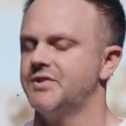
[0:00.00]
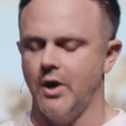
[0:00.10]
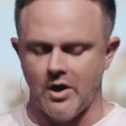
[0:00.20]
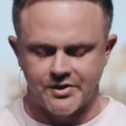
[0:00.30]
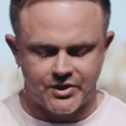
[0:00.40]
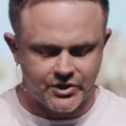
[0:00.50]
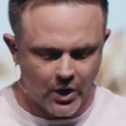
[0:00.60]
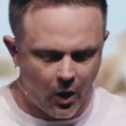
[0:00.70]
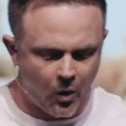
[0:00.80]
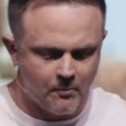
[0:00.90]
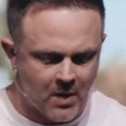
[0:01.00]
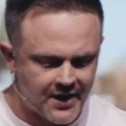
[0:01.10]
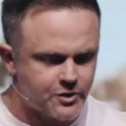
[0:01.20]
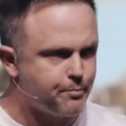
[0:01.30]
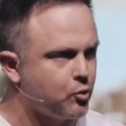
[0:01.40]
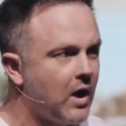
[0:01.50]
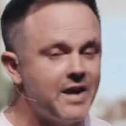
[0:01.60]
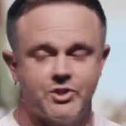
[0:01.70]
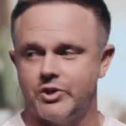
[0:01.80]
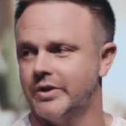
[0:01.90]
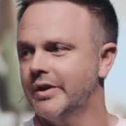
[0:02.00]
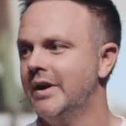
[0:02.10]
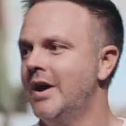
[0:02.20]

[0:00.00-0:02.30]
There is so much pressure